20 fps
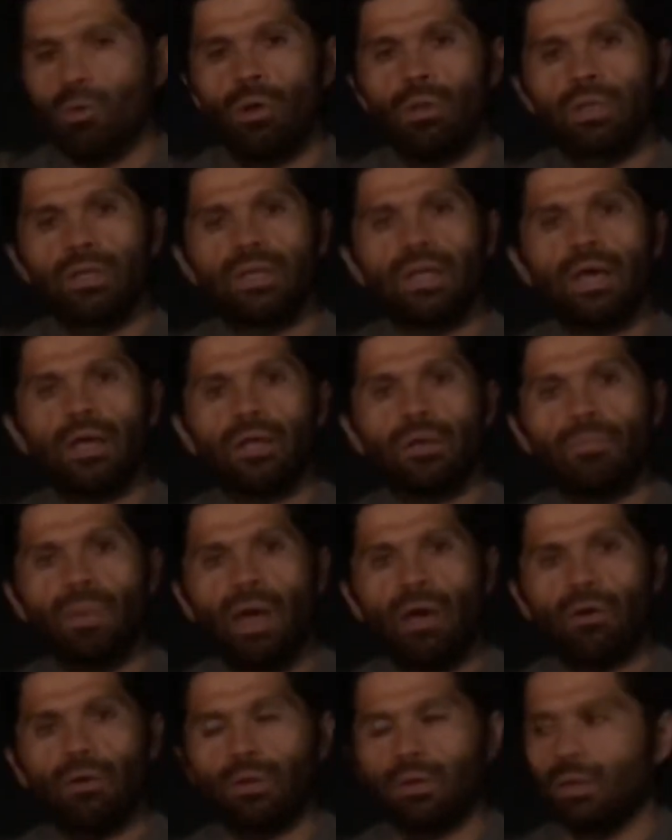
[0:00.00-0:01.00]
rolling down a
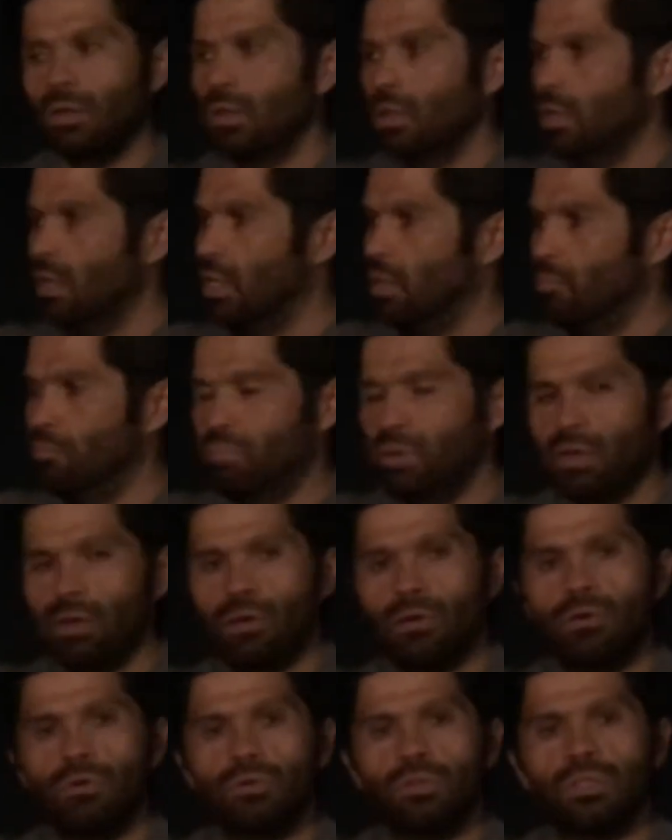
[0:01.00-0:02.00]
mountain. It
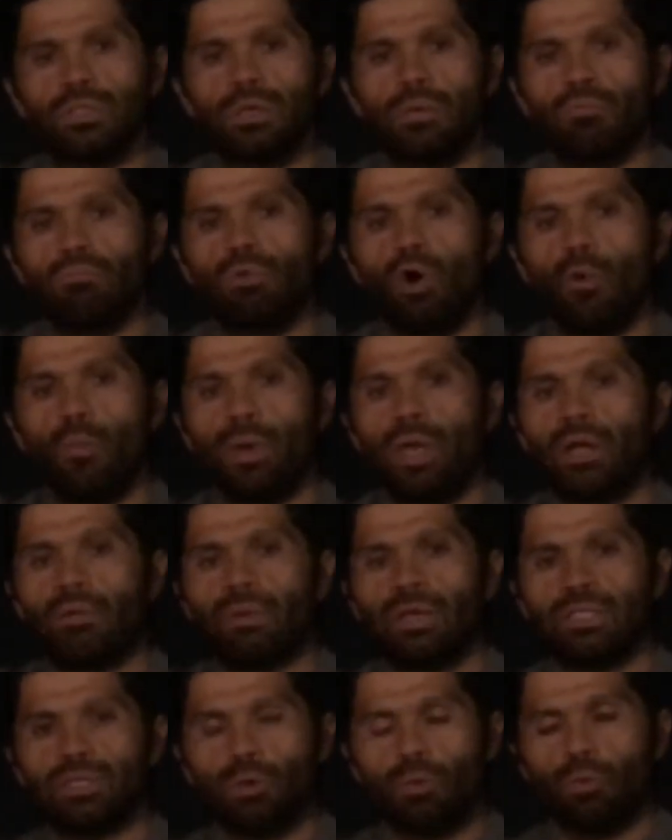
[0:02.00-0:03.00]
builds momentum
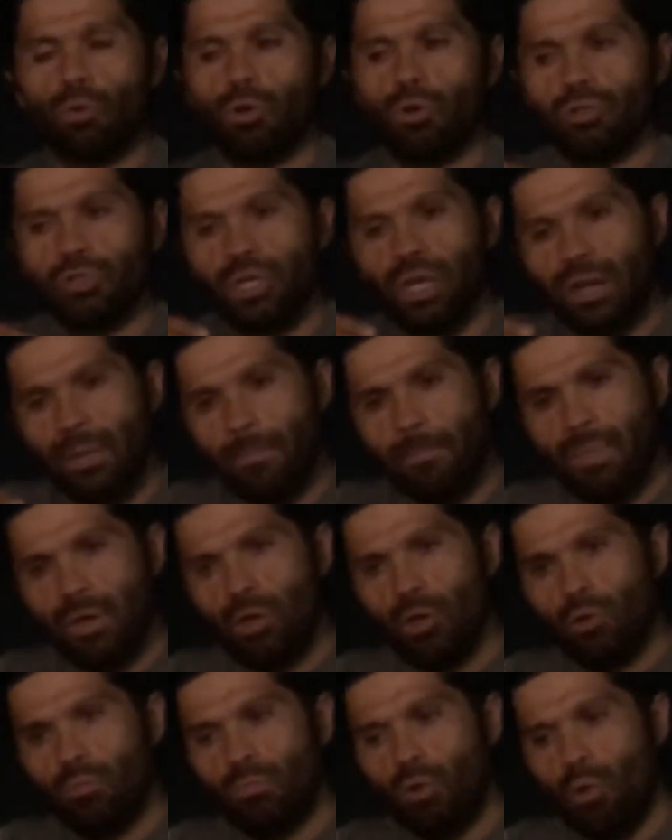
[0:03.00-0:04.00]
as it rolls. You got to
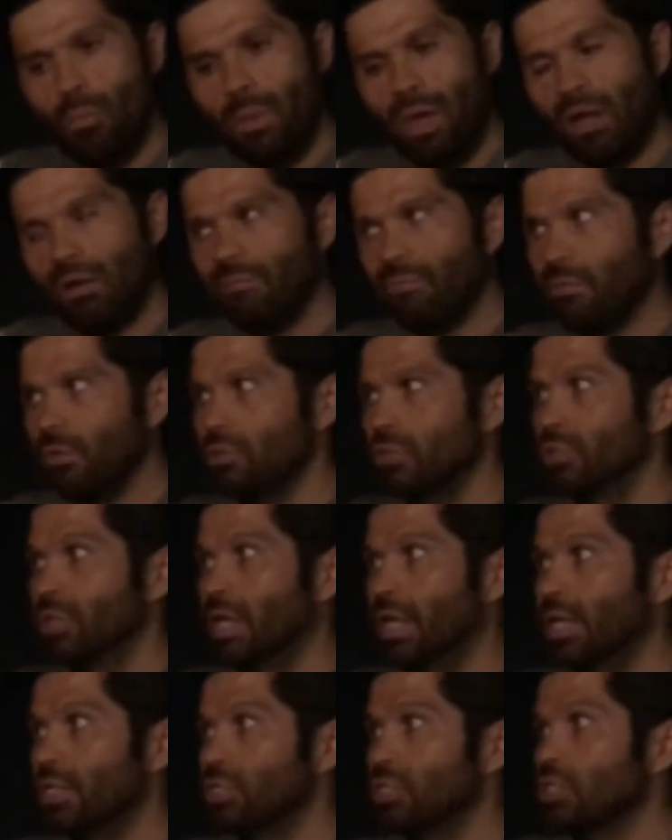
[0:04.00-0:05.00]
build momentum first. You
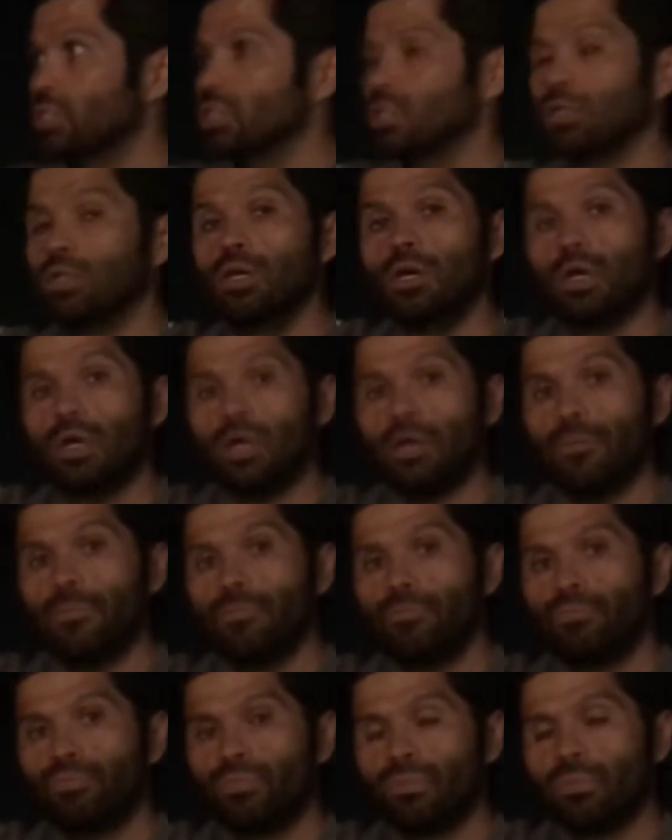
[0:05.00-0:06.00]
can't just look
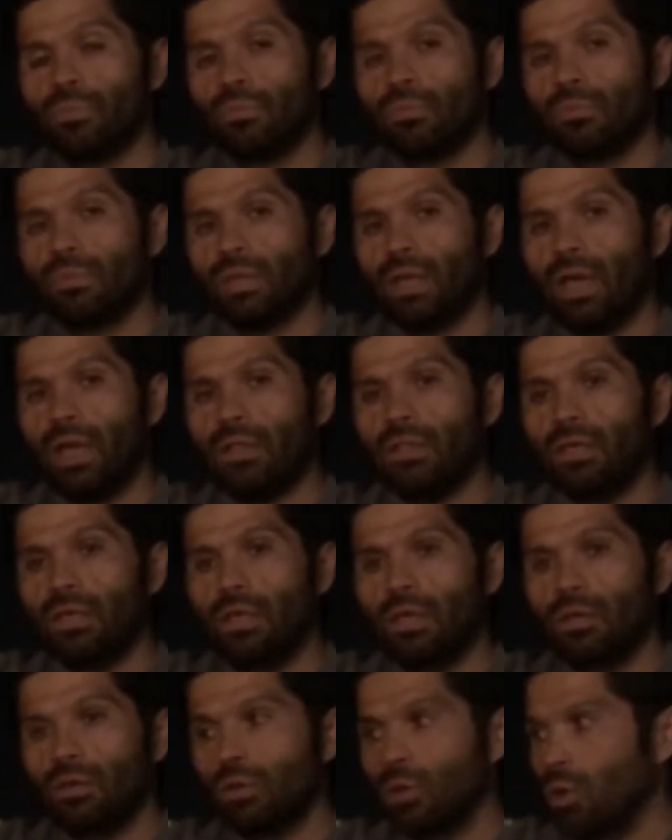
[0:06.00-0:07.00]
at the
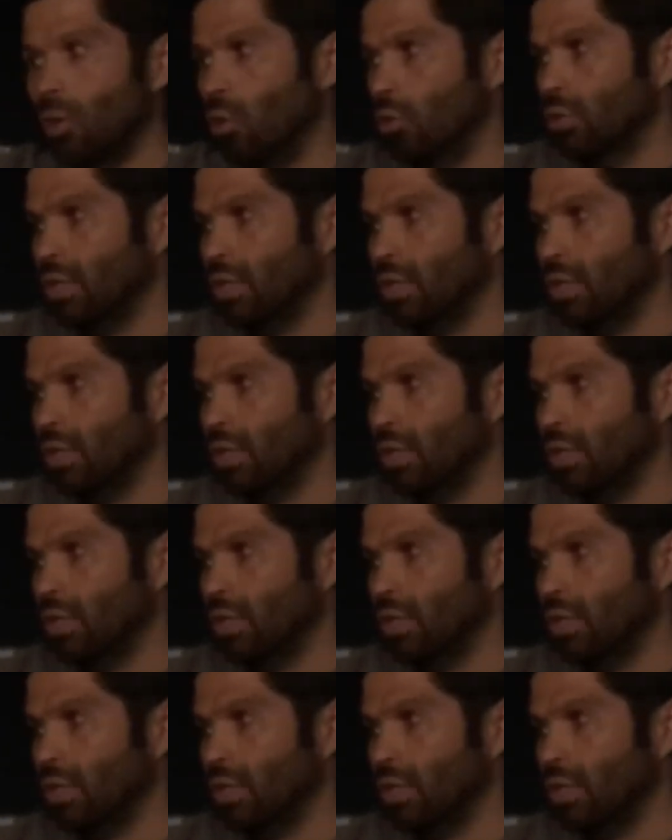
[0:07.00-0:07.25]
end goal.